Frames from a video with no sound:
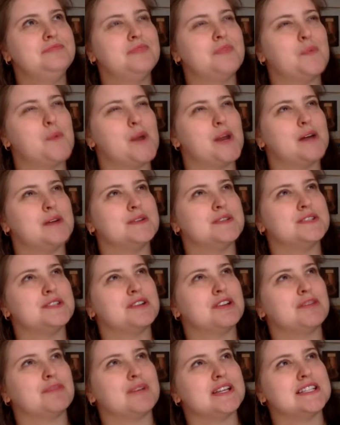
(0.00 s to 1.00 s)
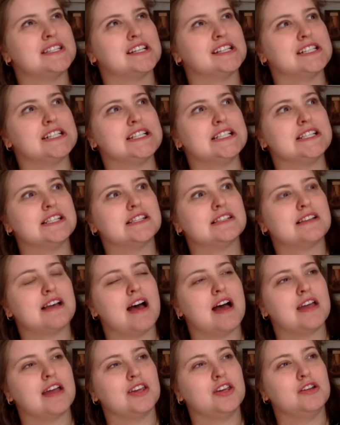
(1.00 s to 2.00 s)
I was doing my studies
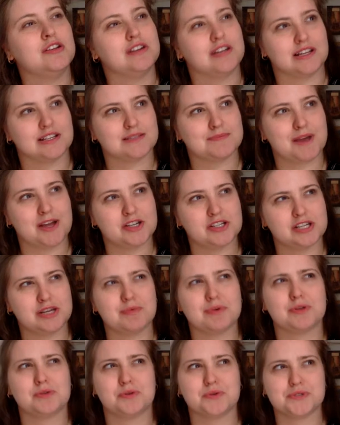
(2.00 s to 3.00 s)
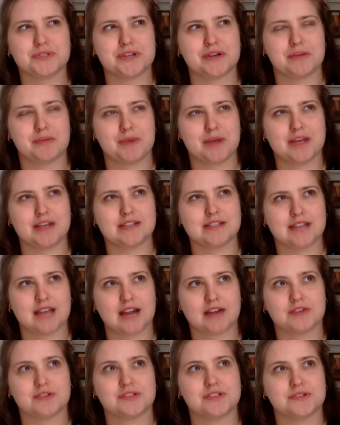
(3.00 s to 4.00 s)
at uni, especially, but also a bit in
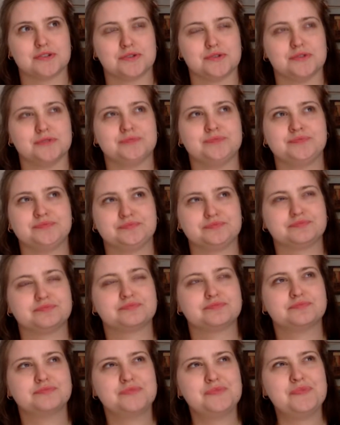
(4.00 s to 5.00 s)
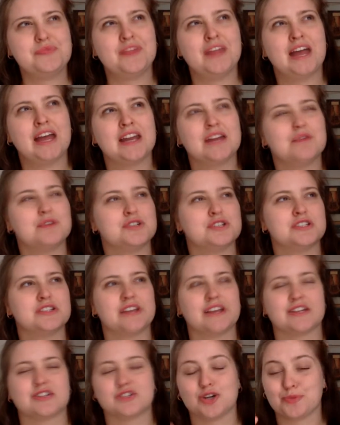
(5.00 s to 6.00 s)
secondary school. And it would just
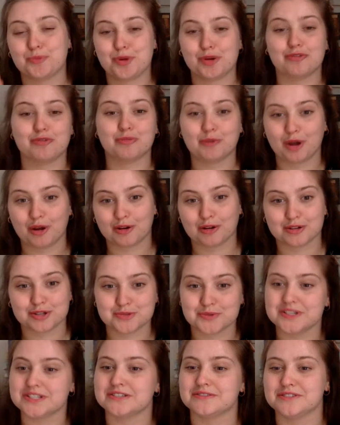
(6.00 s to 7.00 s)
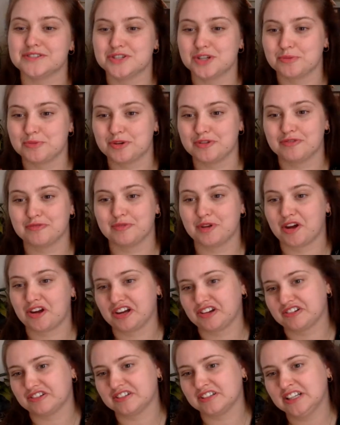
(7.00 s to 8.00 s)
like stop you from going on Twitter and stop you from
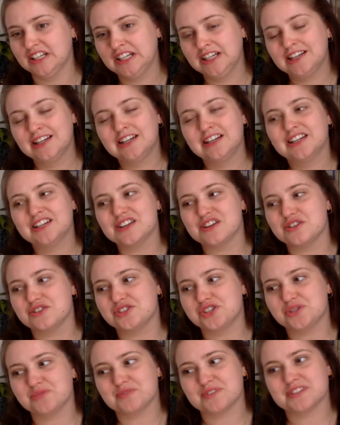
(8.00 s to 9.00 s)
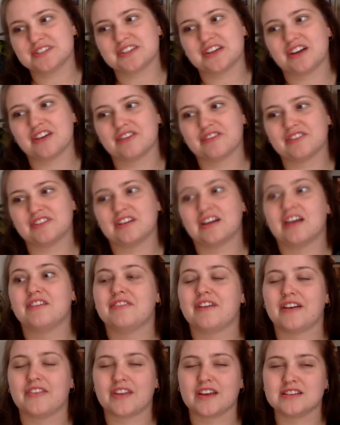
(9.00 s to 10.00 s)
going on YouTube and stuff. And I
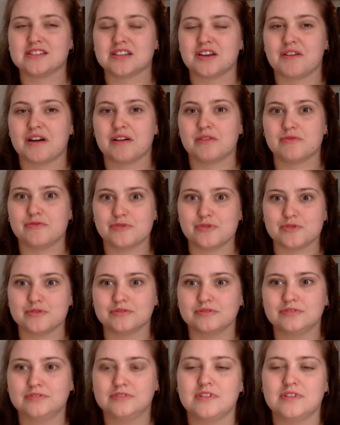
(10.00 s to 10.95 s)
found that so helpful,